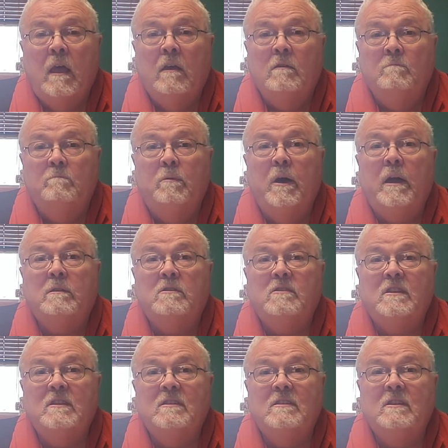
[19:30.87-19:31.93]
But
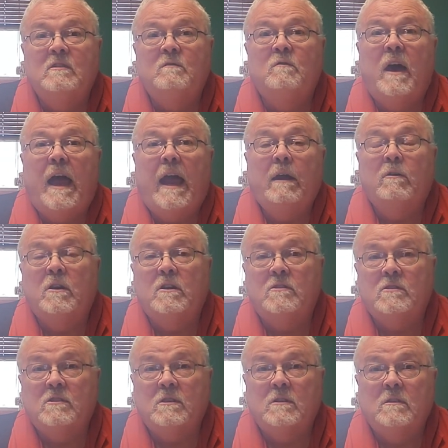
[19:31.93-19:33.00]
since this
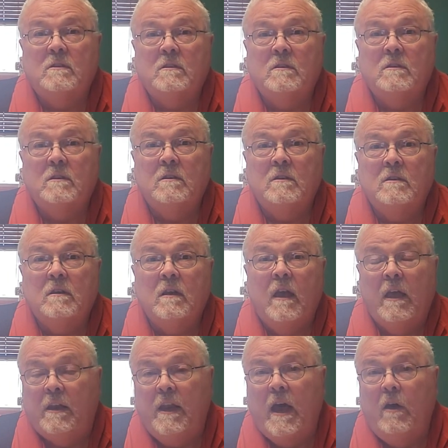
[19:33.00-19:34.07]
virus,
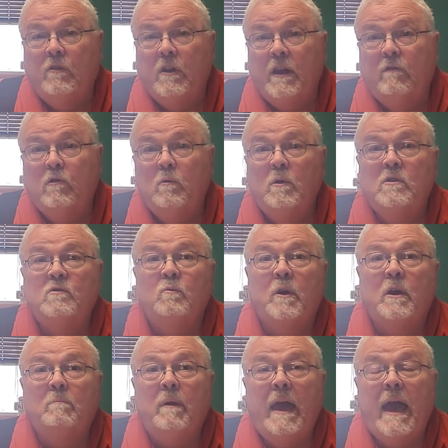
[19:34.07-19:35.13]
and now that everyone is
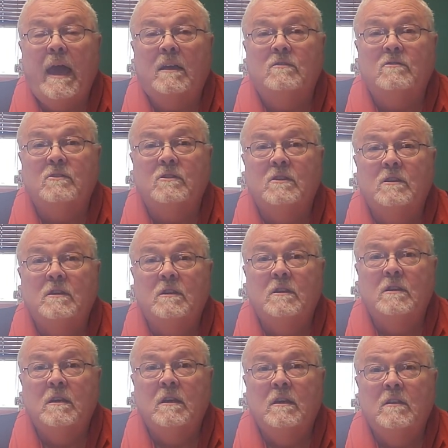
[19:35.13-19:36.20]
wearing masks,
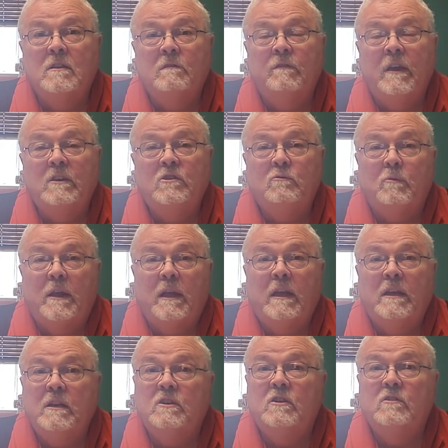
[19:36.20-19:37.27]
the facial
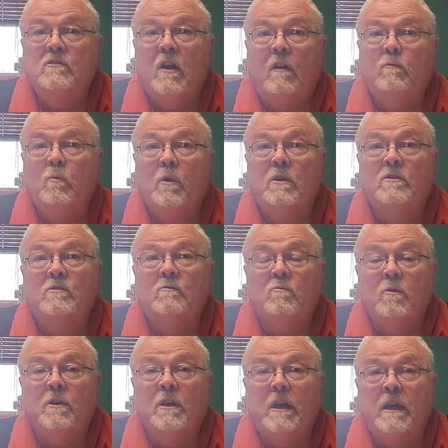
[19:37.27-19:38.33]
recognition software isn't
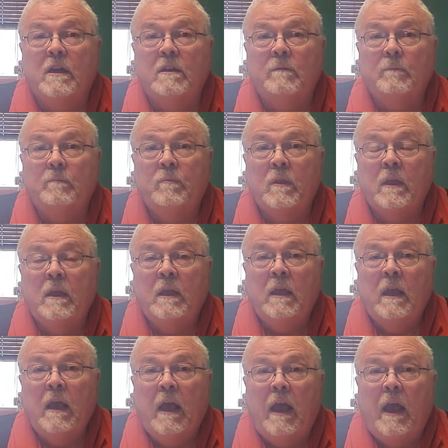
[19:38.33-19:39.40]
working.
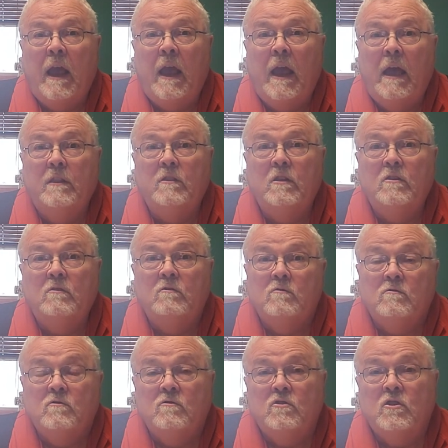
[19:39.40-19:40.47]
And the
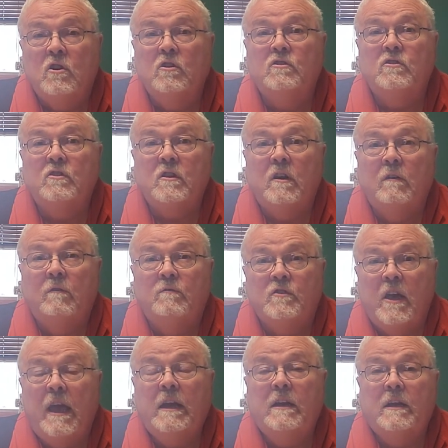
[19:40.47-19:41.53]
Church of
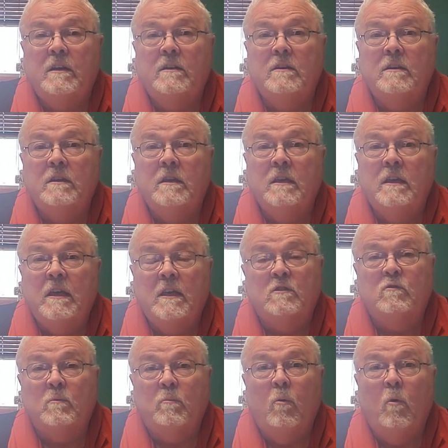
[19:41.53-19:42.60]
China is
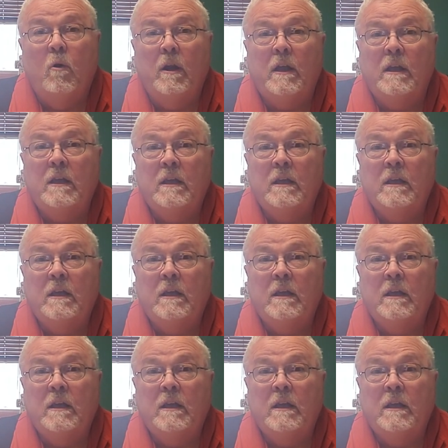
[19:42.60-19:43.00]
reporting